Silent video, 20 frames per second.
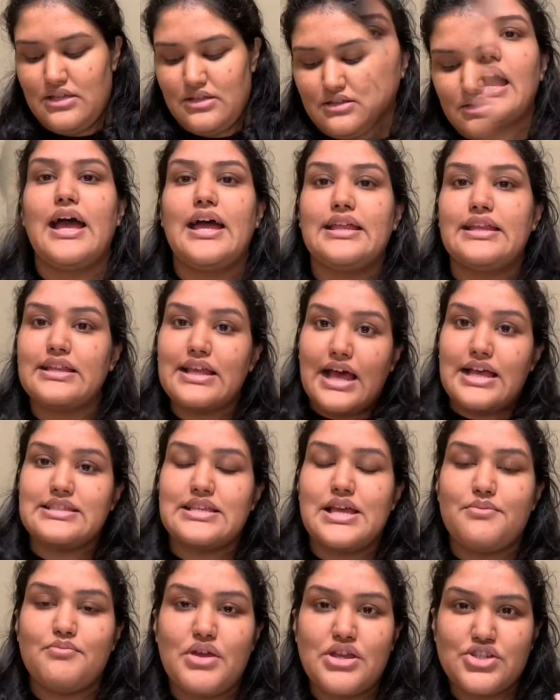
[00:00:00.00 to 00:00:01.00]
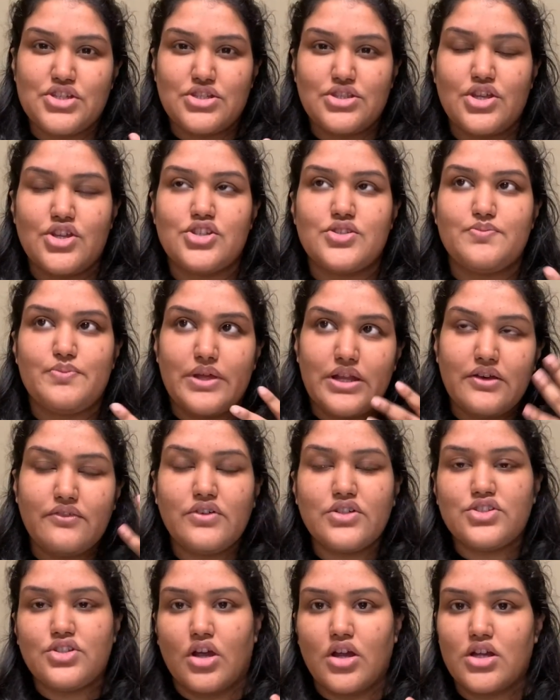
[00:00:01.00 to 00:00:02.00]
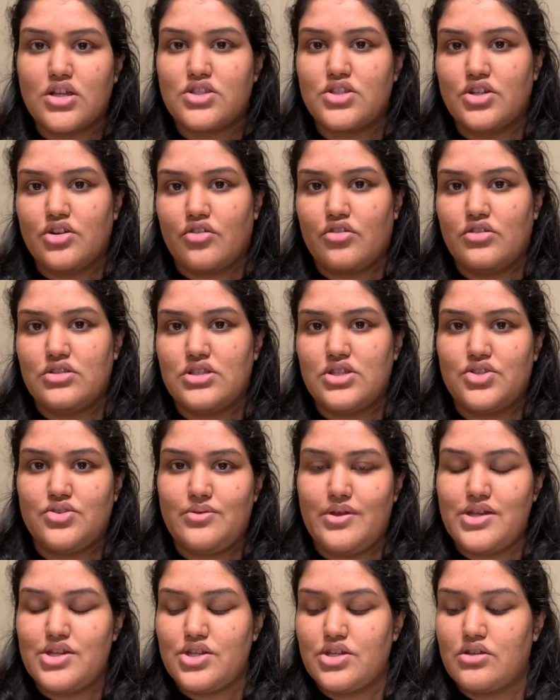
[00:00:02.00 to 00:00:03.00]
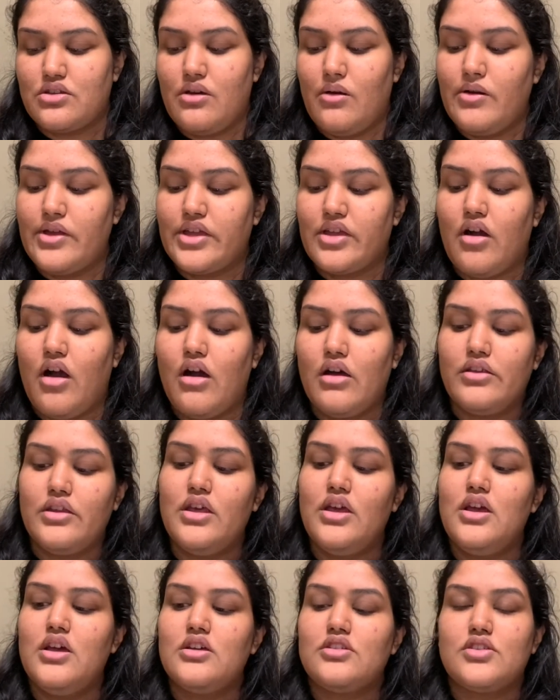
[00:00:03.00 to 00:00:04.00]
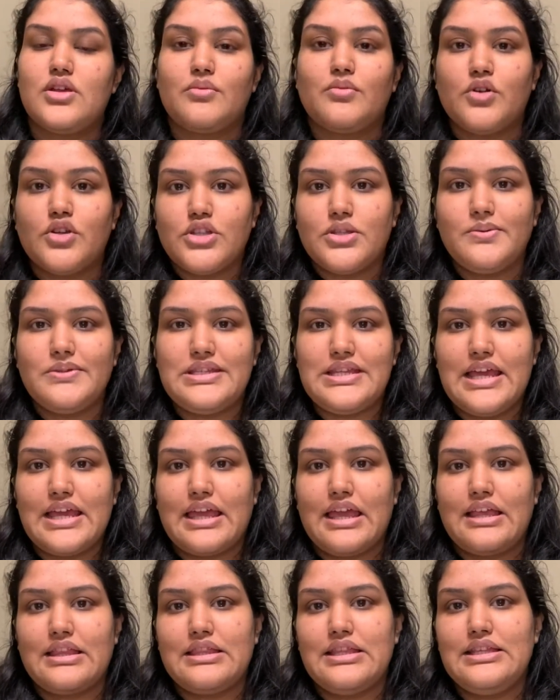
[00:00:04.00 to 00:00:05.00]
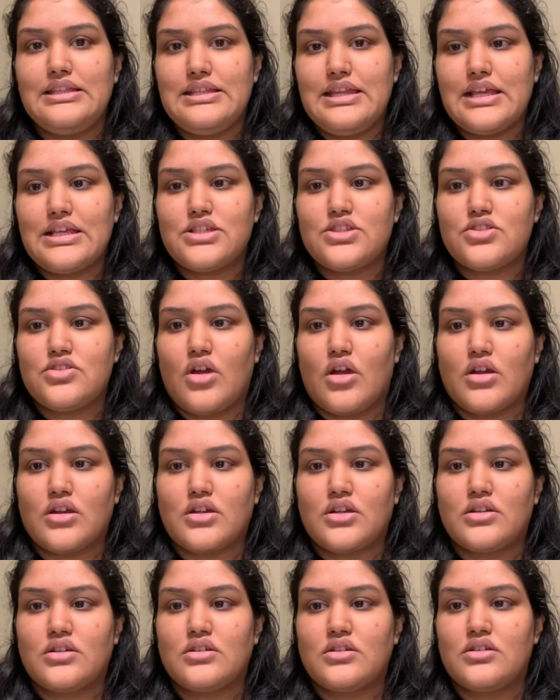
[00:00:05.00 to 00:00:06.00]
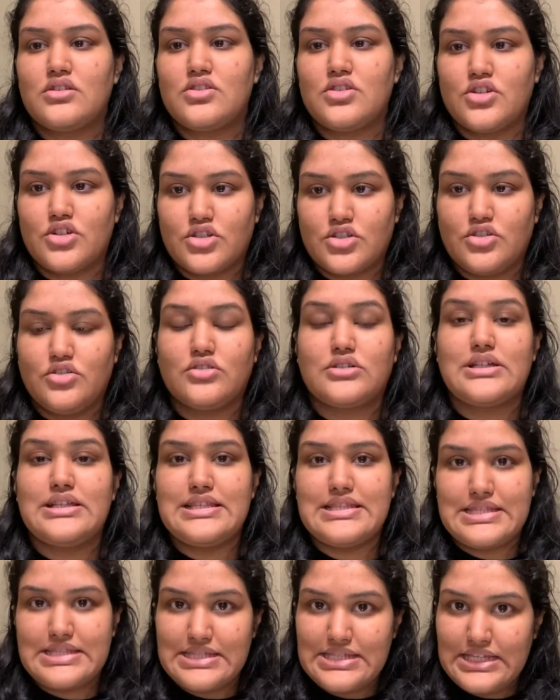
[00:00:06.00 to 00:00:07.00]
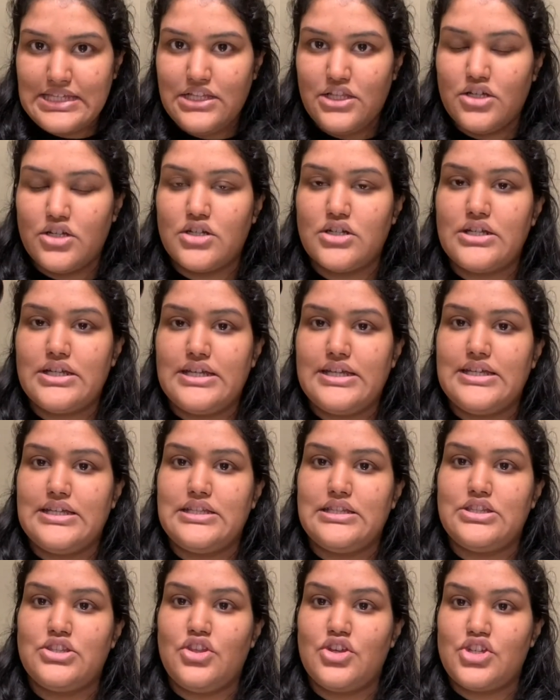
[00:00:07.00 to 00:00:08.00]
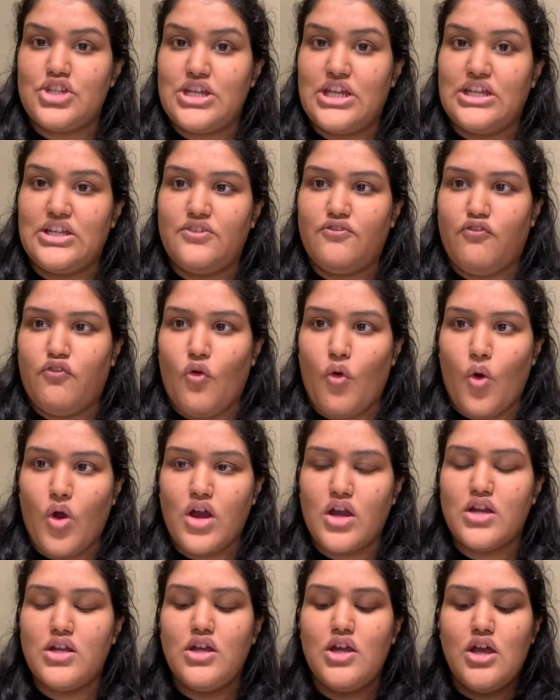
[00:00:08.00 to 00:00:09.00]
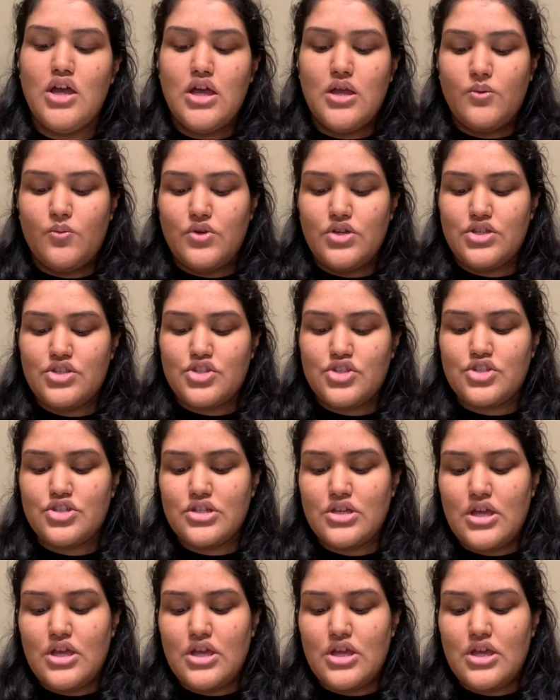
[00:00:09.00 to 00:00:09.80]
And as I mentioned, there's a bit of a dark circle situation going on, so I'm going to be taking the NYX Dark Circle Concealer in the shade 4, which